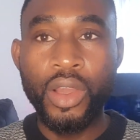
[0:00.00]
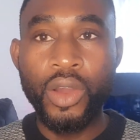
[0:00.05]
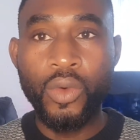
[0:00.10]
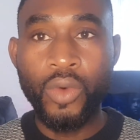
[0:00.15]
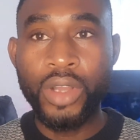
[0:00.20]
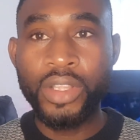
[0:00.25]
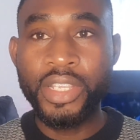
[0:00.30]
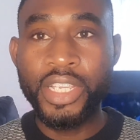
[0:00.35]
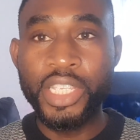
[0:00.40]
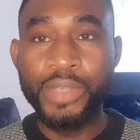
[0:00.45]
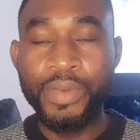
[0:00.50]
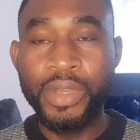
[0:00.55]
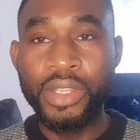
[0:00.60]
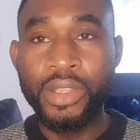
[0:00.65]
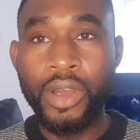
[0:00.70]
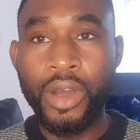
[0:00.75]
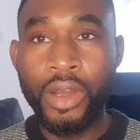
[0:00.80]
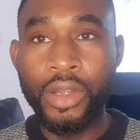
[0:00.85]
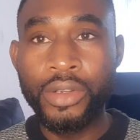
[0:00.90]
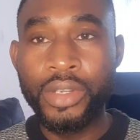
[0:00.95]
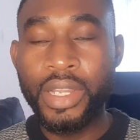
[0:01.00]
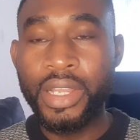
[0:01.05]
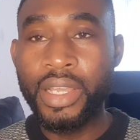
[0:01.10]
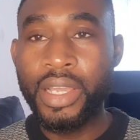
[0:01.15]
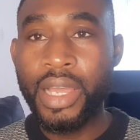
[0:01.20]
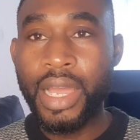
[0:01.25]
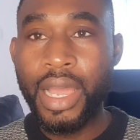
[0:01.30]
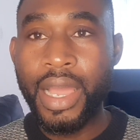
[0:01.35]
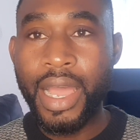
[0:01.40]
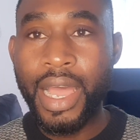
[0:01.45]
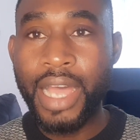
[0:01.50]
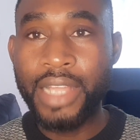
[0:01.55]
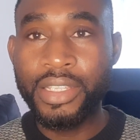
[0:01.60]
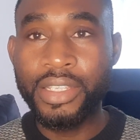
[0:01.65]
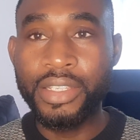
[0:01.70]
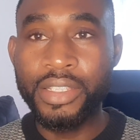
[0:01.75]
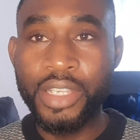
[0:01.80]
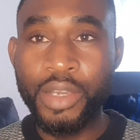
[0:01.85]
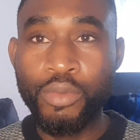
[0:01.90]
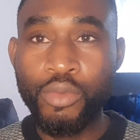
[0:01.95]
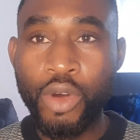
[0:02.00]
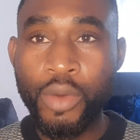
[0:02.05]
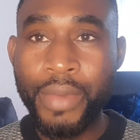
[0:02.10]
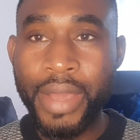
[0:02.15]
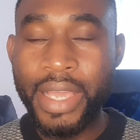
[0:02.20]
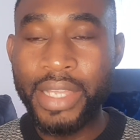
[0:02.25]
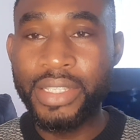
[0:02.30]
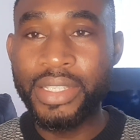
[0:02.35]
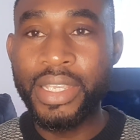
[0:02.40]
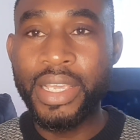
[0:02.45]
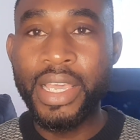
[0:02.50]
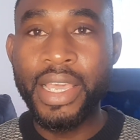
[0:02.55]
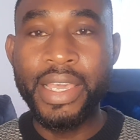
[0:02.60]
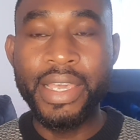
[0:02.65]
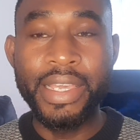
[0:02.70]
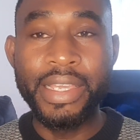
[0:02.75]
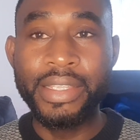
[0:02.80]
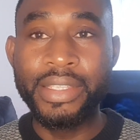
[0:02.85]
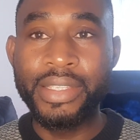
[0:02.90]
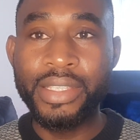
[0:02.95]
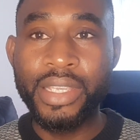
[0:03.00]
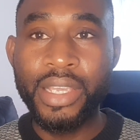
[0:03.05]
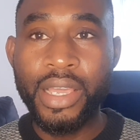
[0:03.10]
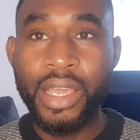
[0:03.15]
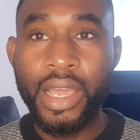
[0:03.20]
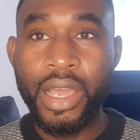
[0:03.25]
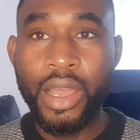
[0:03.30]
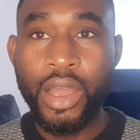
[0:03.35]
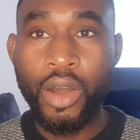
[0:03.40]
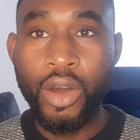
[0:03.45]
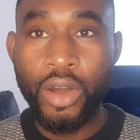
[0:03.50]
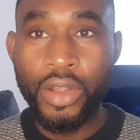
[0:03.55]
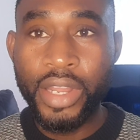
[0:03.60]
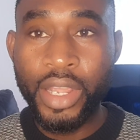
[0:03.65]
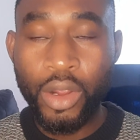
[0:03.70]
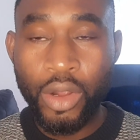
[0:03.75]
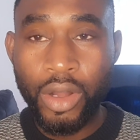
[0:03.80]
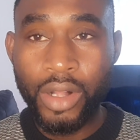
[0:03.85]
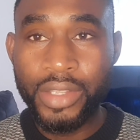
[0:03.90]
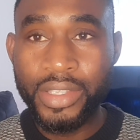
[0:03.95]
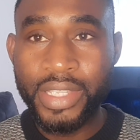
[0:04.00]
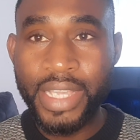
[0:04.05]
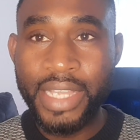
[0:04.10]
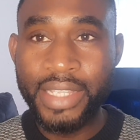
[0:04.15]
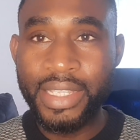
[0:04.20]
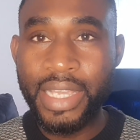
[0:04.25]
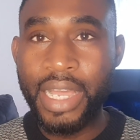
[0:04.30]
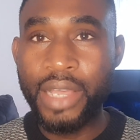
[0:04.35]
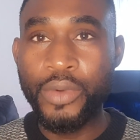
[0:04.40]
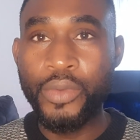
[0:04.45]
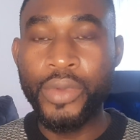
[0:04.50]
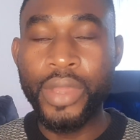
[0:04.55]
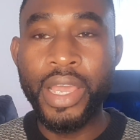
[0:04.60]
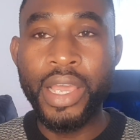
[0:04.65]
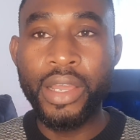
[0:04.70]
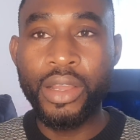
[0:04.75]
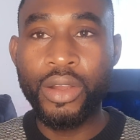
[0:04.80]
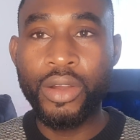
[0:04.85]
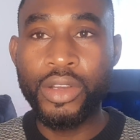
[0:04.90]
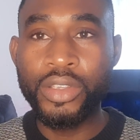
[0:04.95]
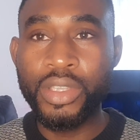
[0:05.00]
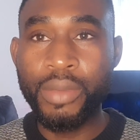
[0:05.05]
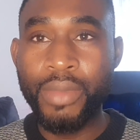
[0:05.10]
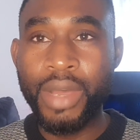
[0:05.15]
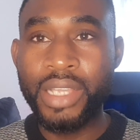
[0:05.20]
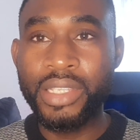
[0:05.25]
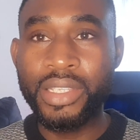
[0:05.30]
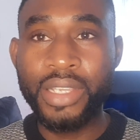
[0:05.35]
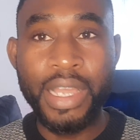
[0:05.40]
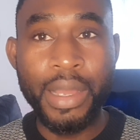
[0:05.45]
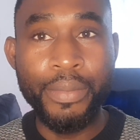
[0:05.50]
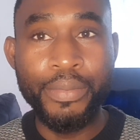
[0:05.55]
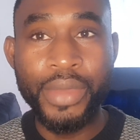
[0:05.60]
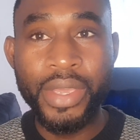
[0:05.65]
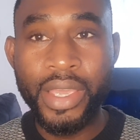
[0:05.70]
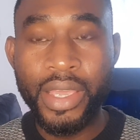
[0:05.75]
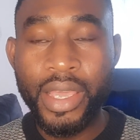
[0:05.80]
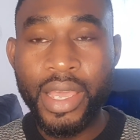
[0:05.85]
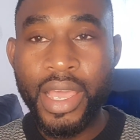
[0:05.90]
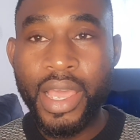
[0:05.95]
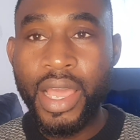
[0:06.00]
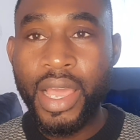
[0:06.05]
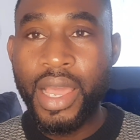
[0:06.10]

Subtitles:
What is being done at the moment is on a call center where customers can be